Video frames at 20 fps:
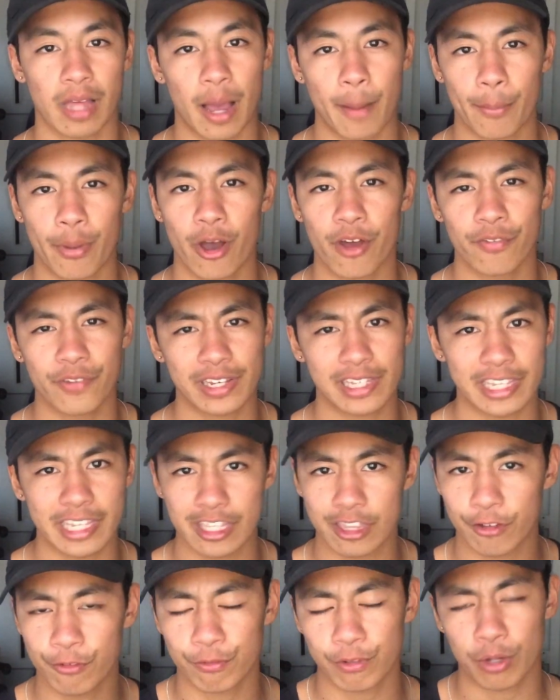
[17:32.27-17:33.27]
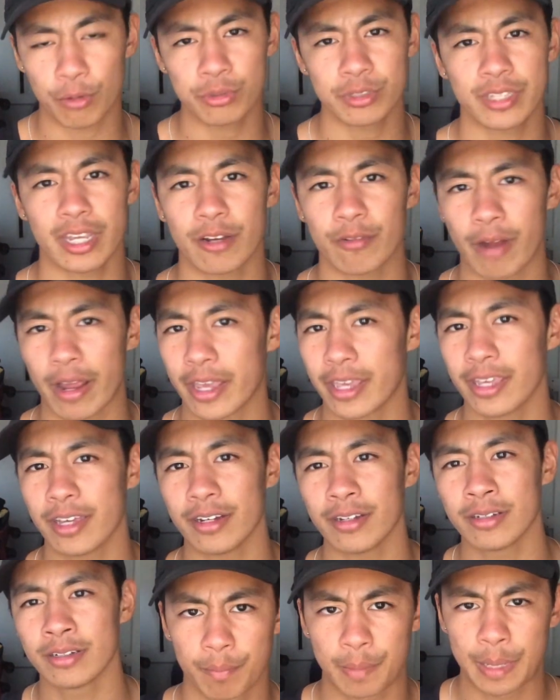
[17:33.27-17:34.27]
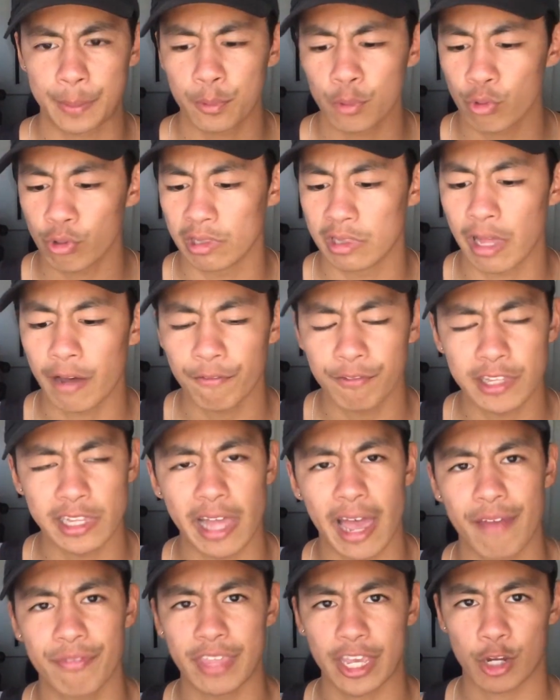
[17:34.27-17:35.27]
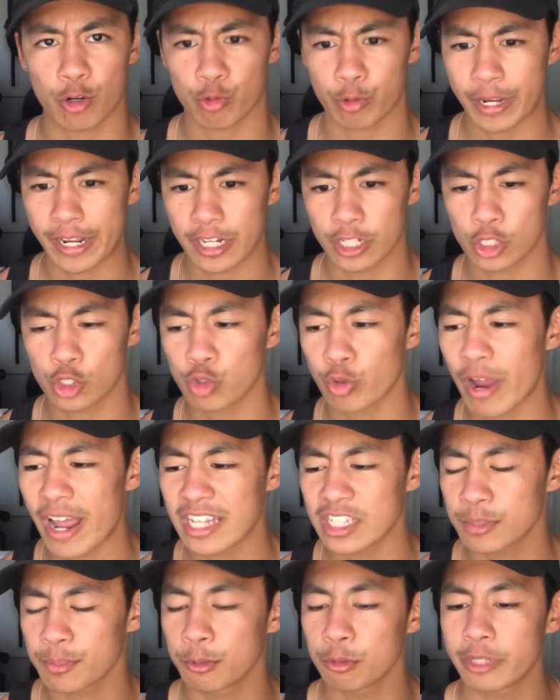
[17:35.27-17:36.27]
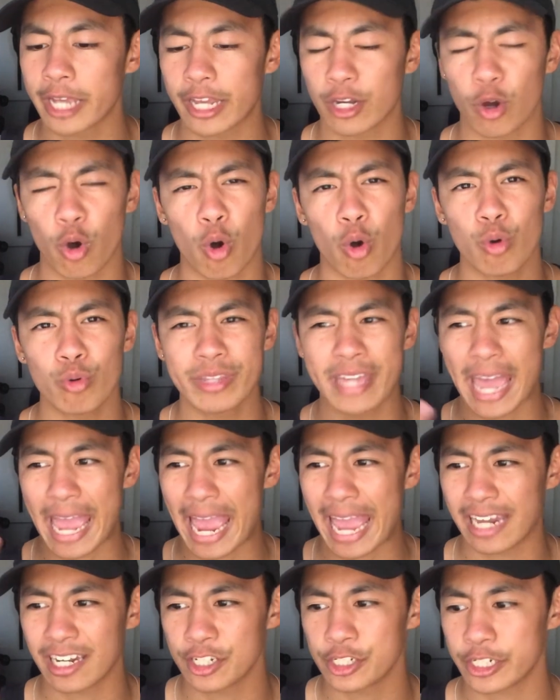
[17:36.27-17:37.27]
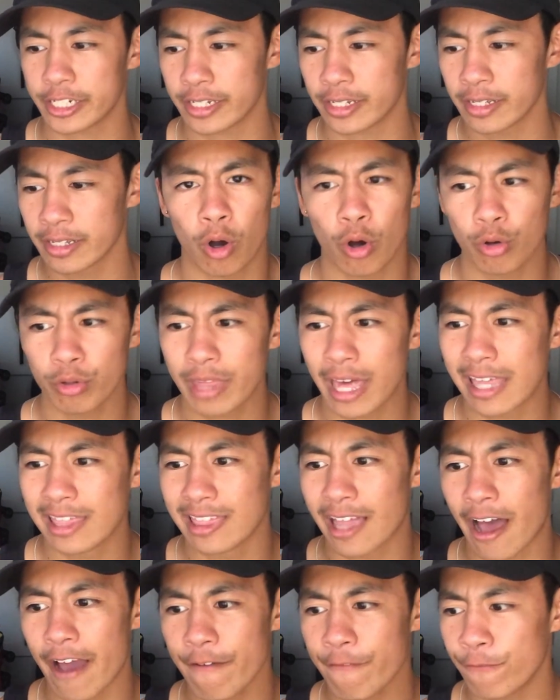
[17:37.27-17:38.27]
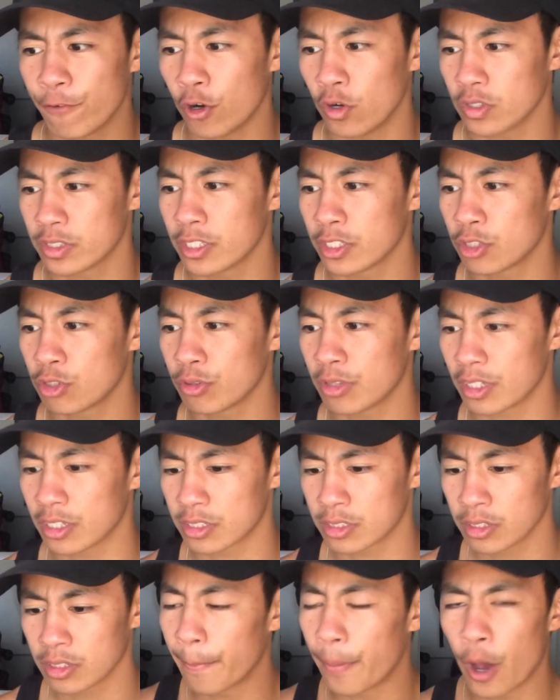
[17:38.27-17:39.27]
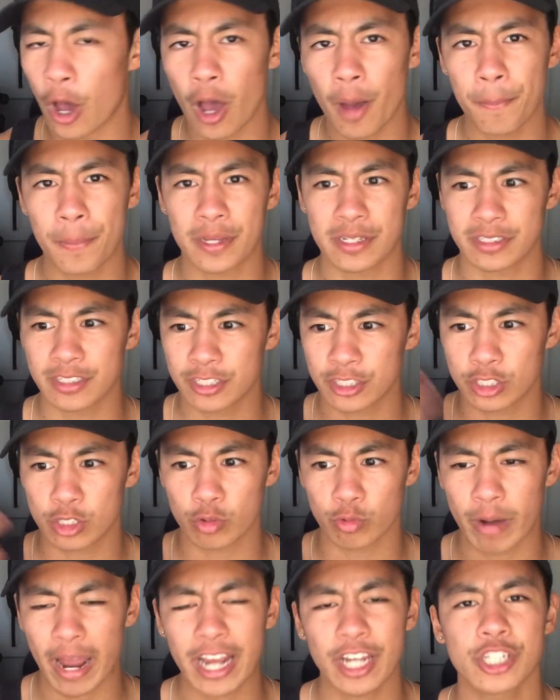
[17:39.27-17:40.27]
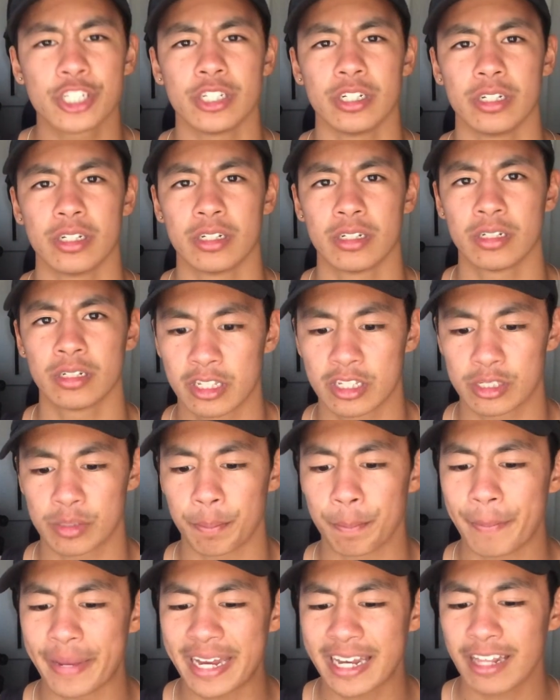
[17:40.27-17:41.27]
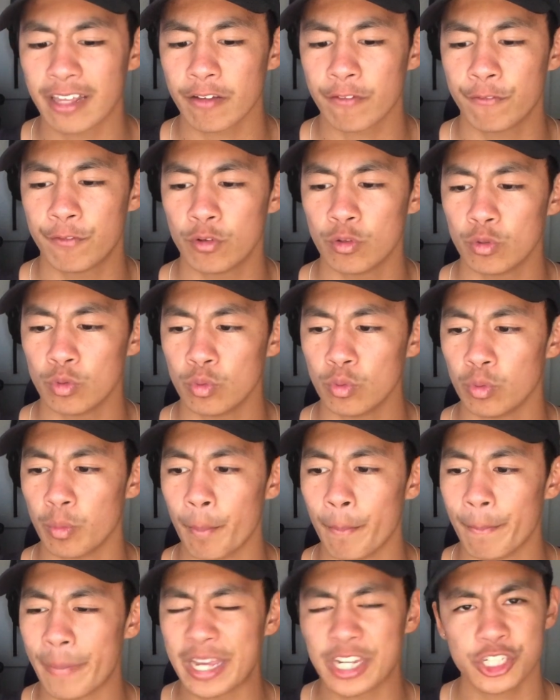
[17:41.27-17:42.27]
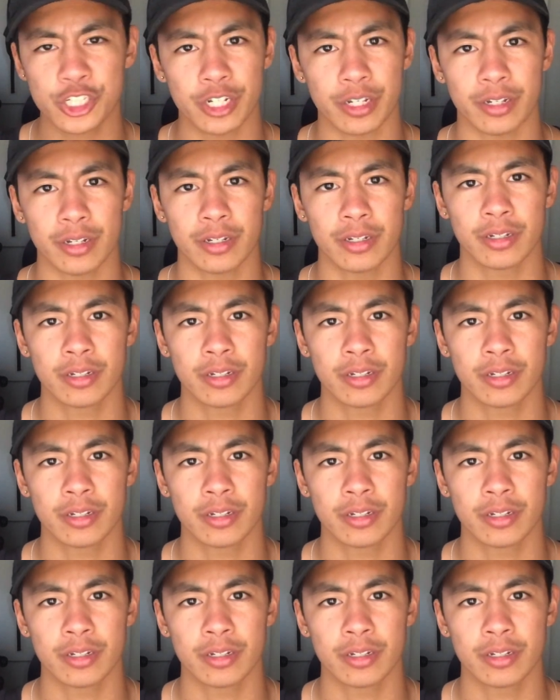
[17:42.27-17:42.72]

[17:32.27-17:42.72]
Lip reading: I'm perfectly in the flow state right here. People who love the life they created transmutate all their energy, all their life force into this purpose, this direction, this meaningful mission.